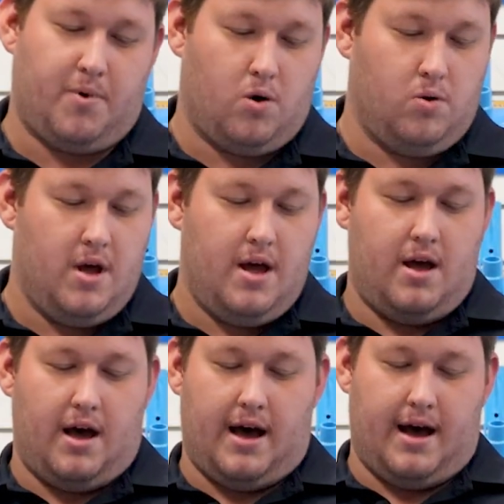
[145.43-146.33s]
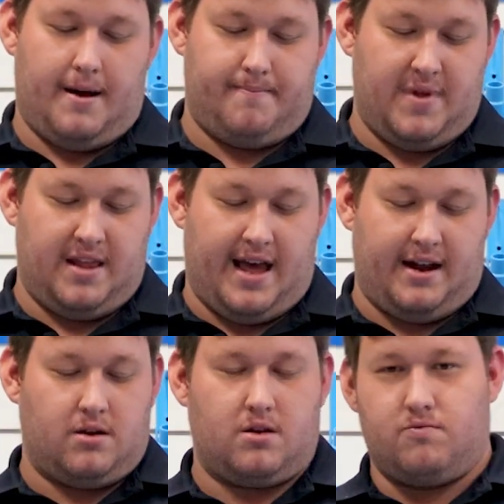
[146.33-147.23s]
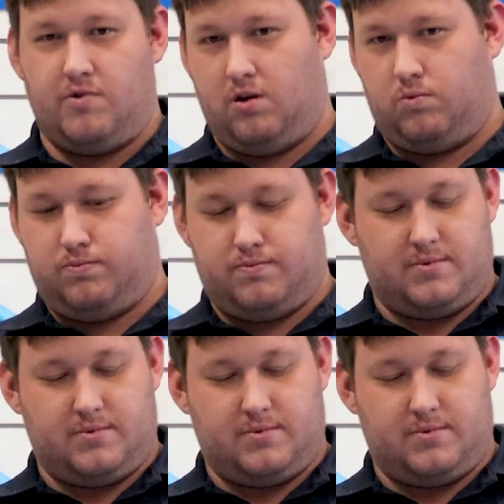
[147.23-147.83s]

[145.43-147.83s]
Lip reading: pool, and that real